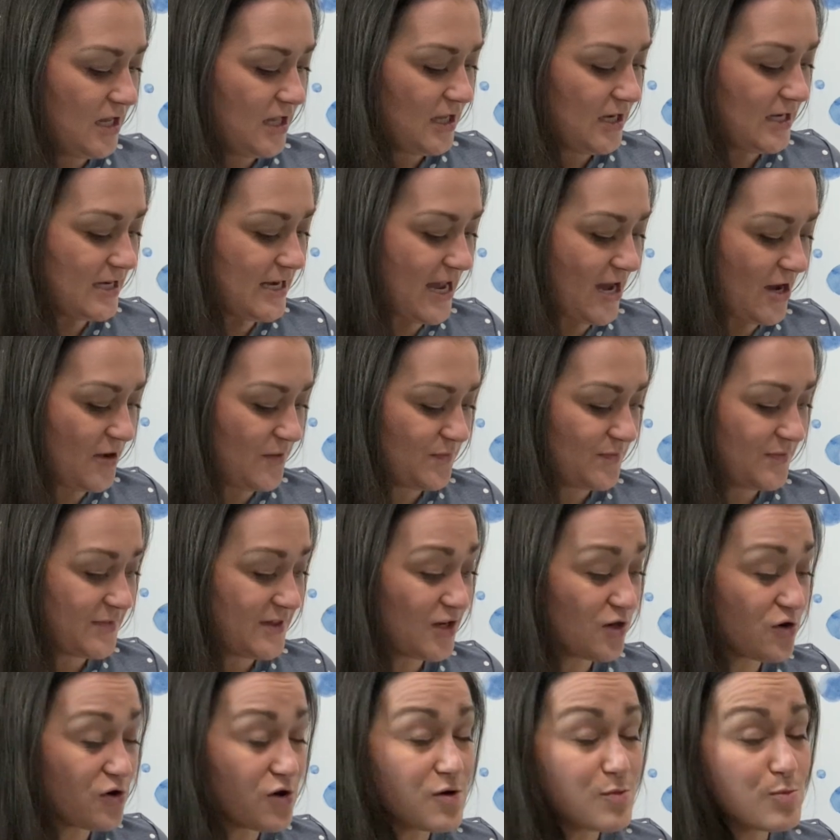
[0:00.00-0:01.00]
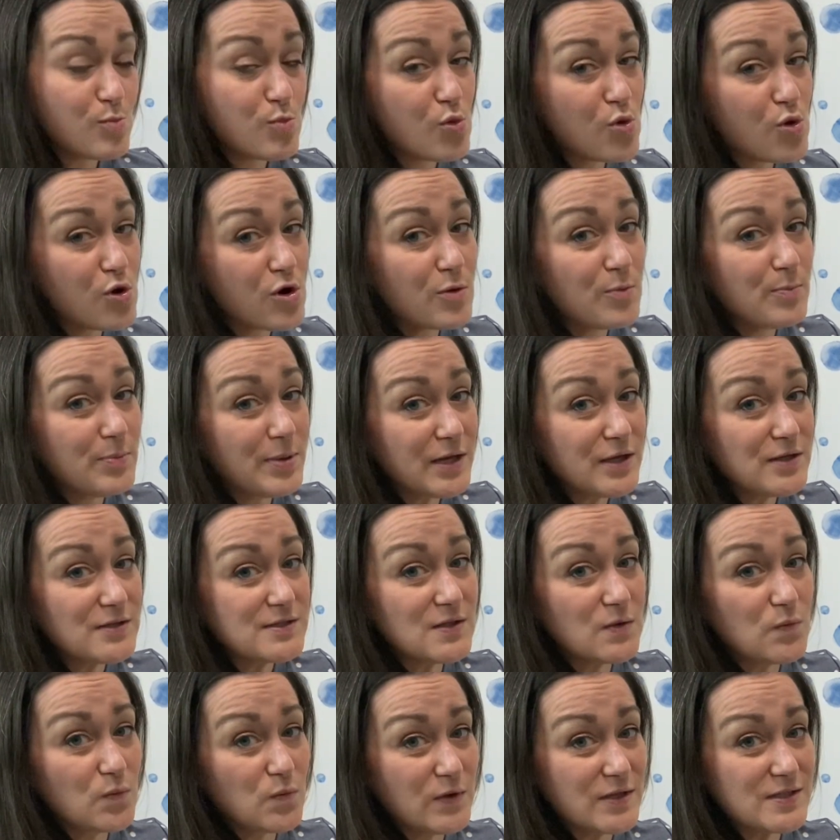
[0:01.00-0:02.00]
Now, there are more bells
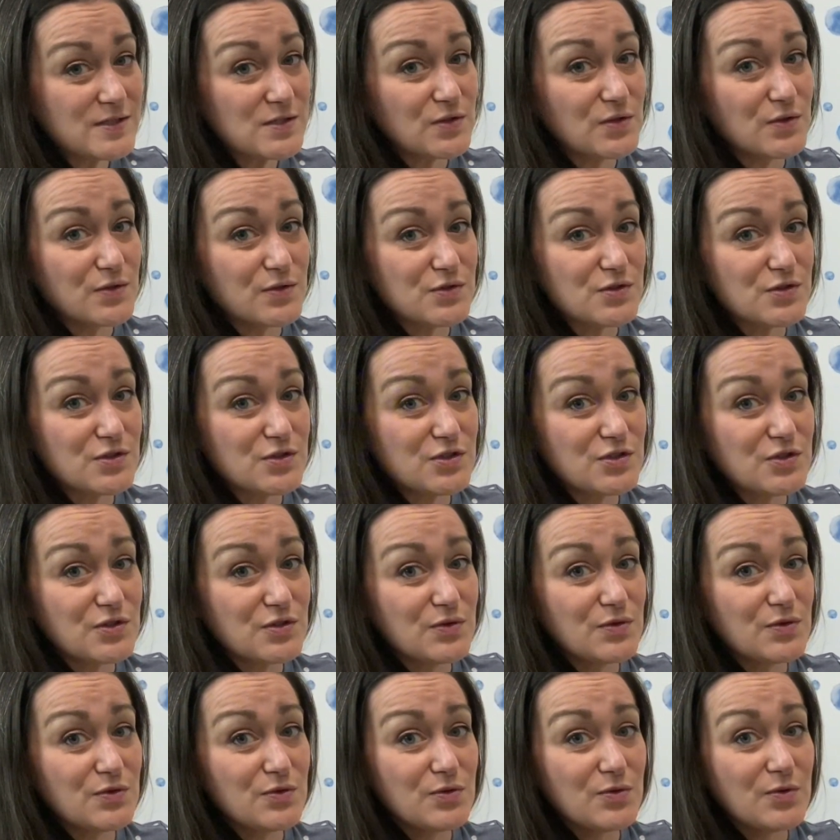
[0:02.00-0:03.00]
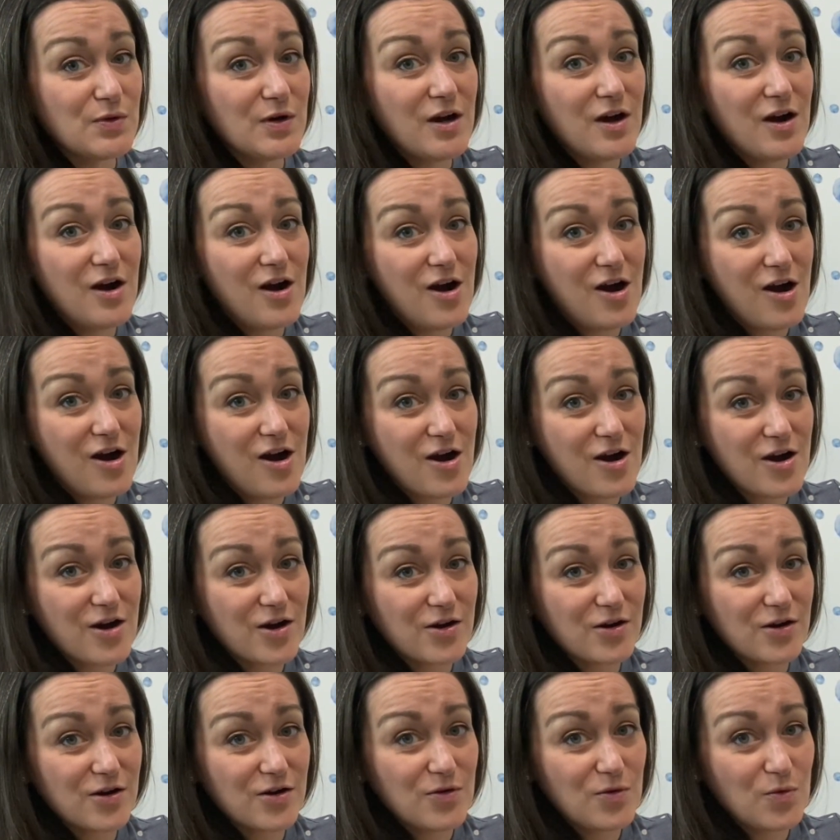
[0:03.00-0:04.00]
and whistles to
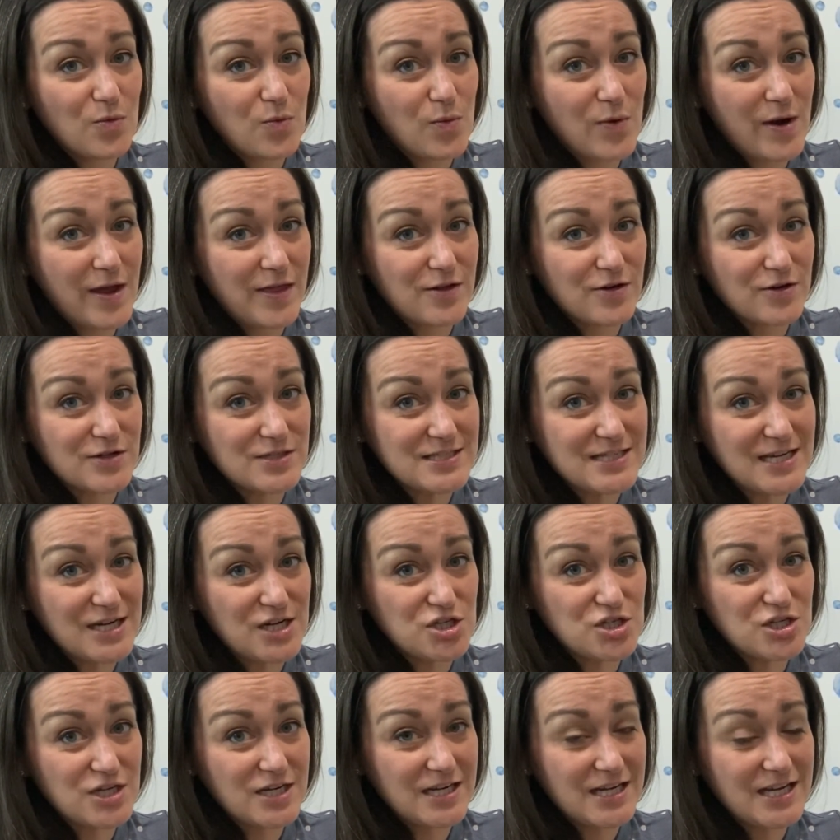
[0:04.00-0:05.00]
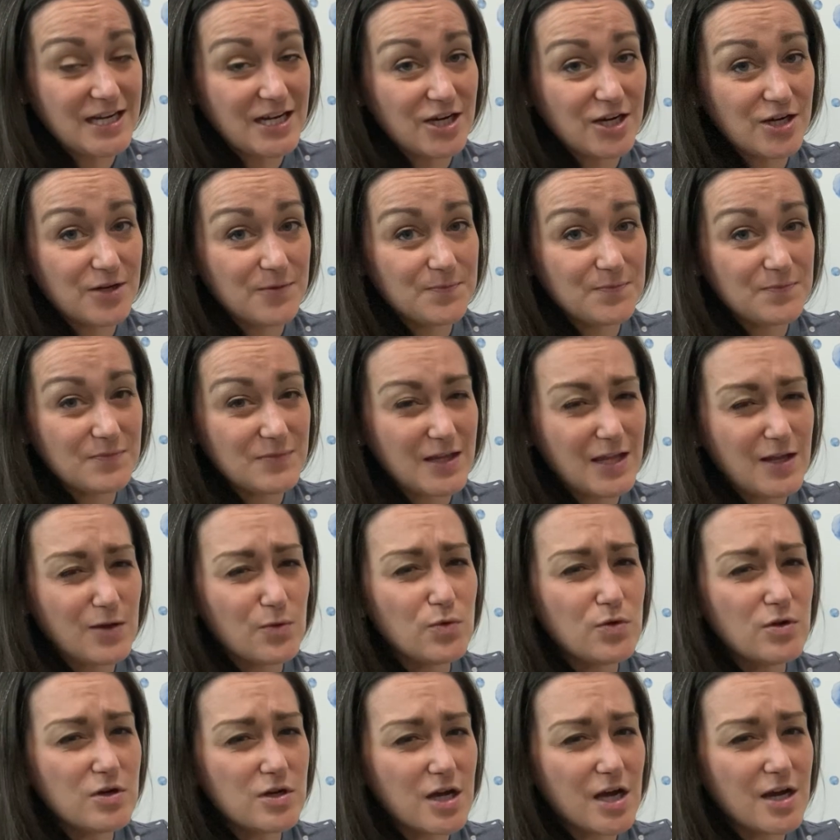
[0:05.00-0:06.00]
our weather station here, and
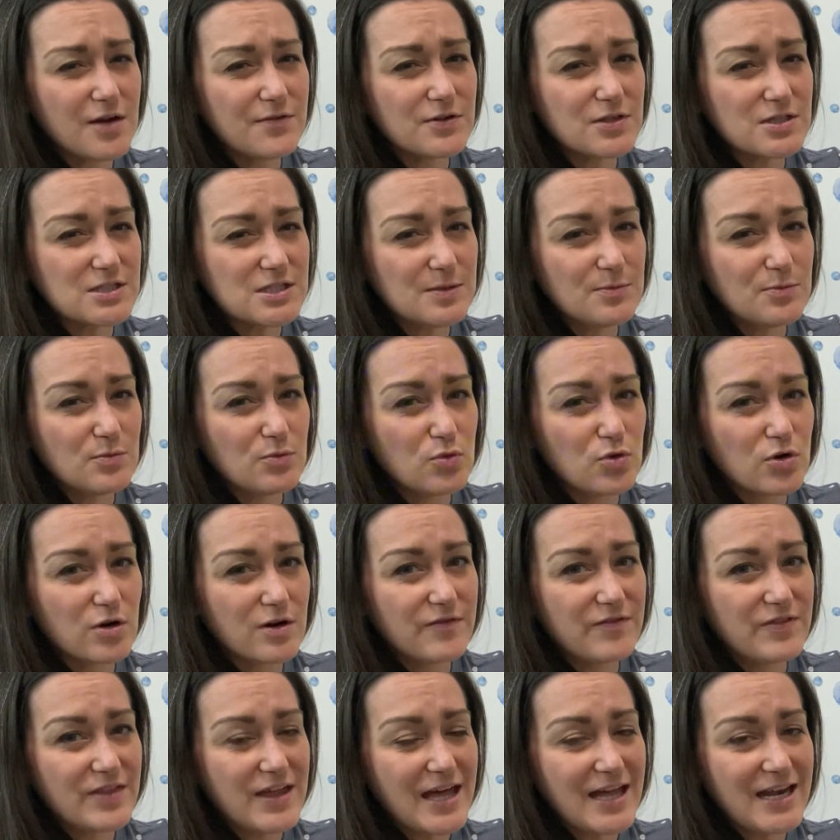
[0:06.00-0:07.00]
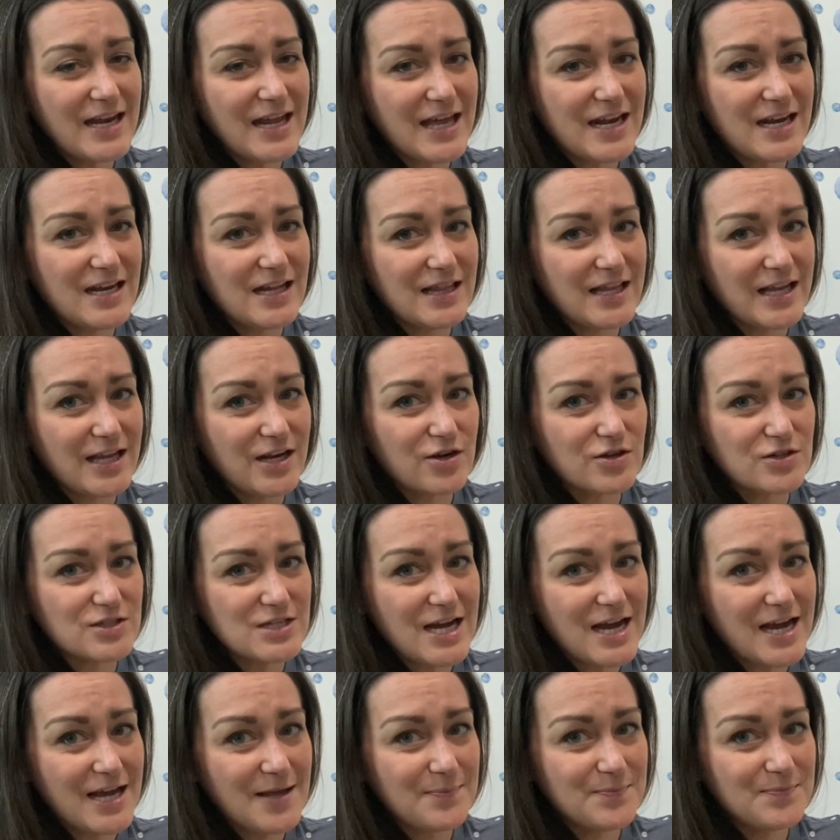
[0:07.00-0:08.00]
we'll cover some more of that at a later
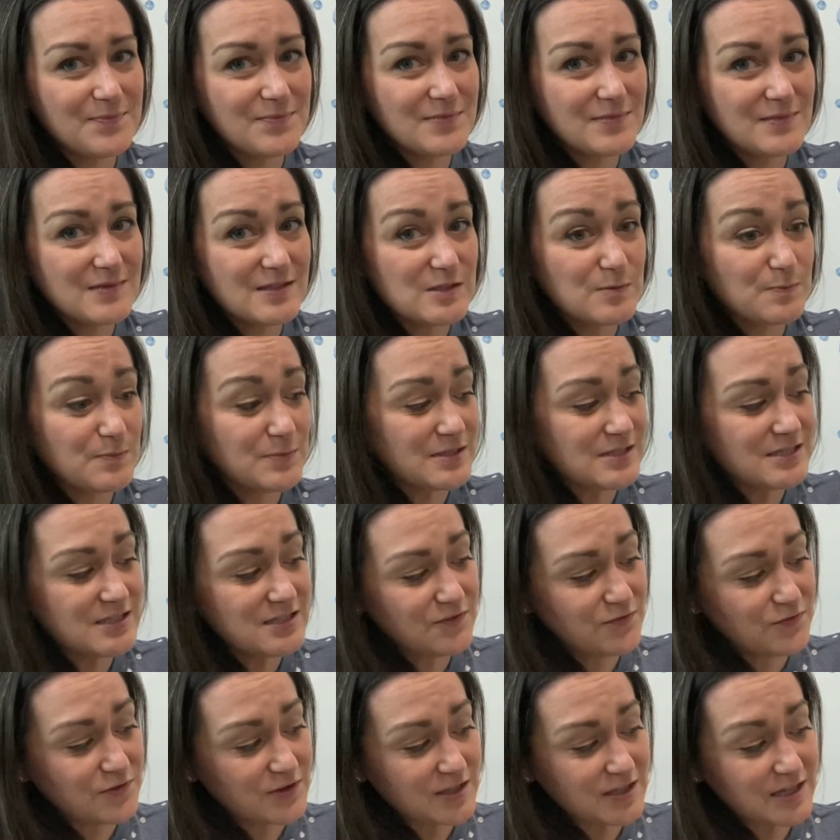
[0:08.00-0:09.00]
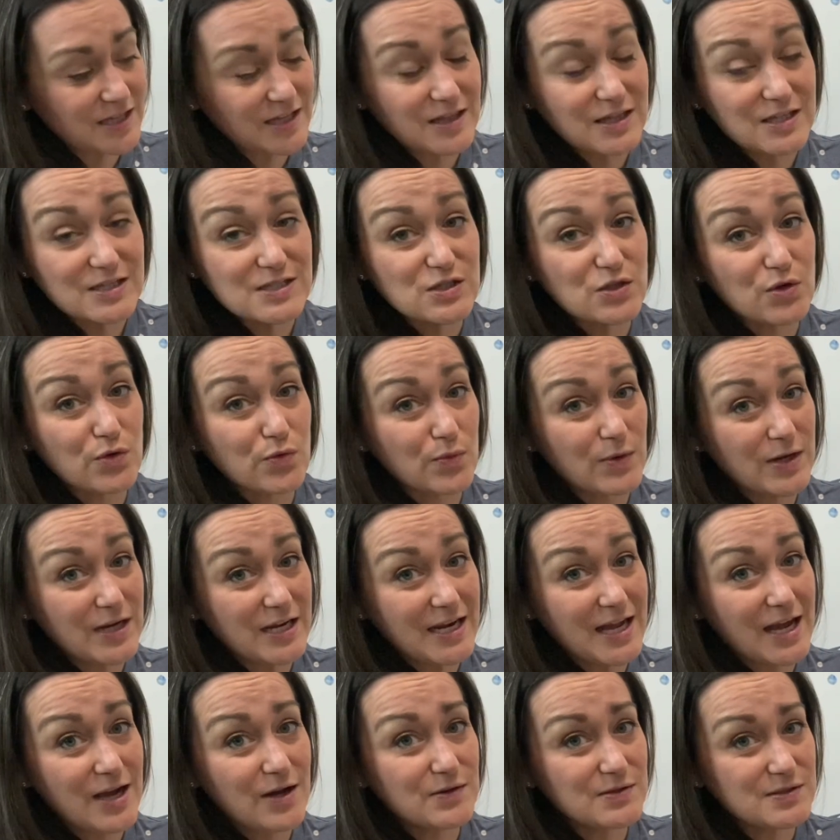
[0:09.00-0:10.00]
time, specifically this
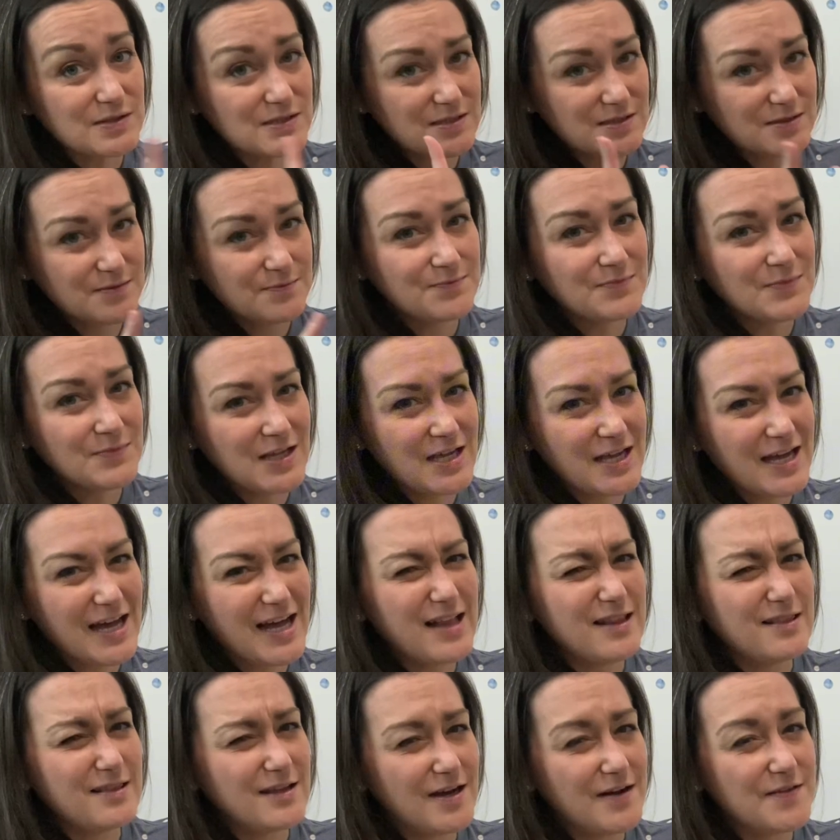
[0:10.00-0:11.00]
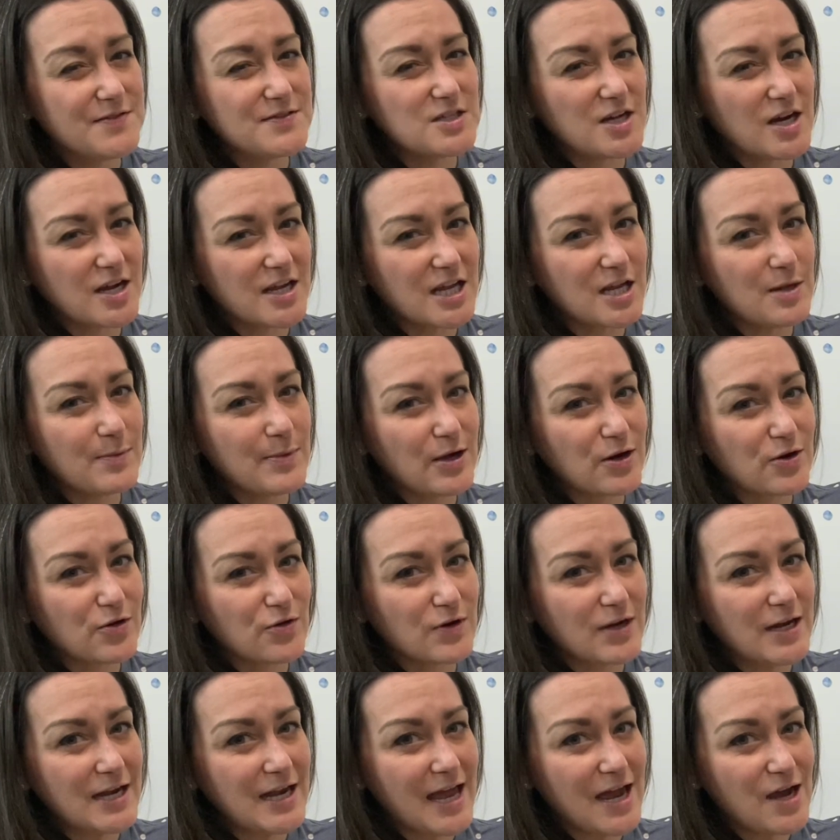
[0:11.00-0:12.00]
greenhouse. I love talking about
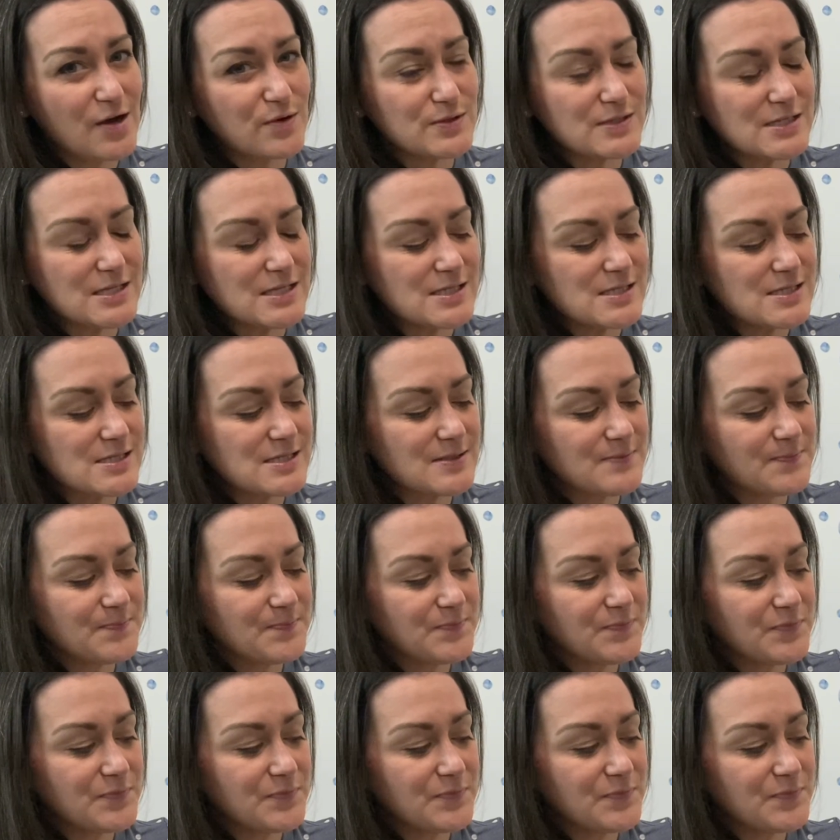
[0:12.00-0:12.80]
greenhouses.